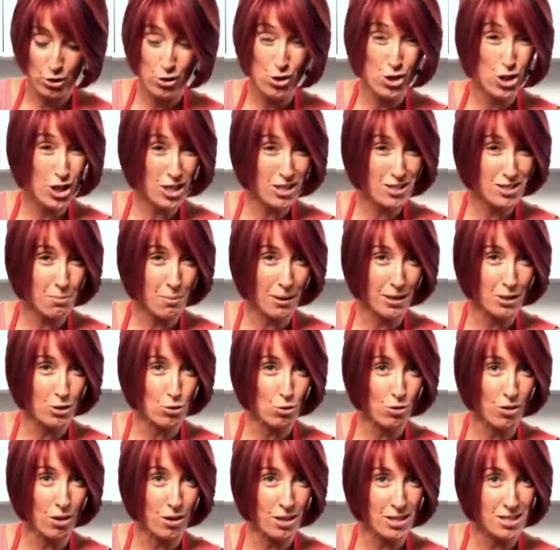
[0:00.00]
just to make sure
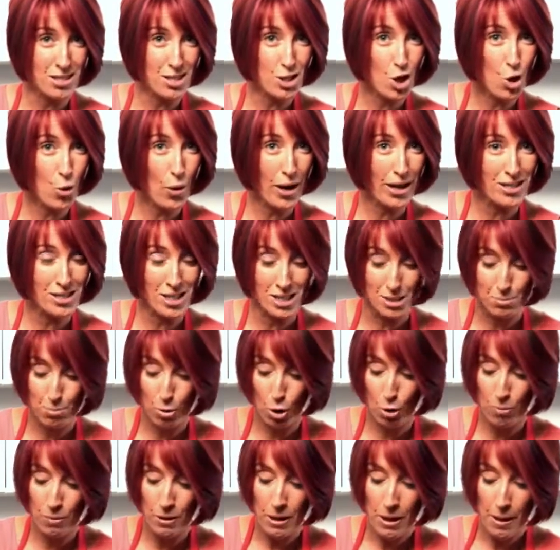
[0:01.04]
that there's no excess
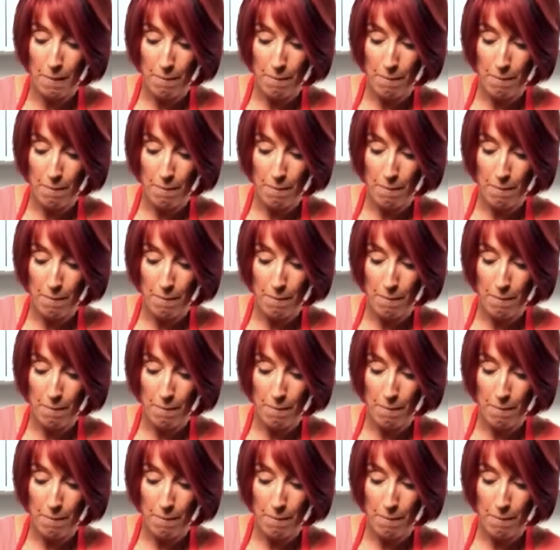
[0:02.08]
pulp,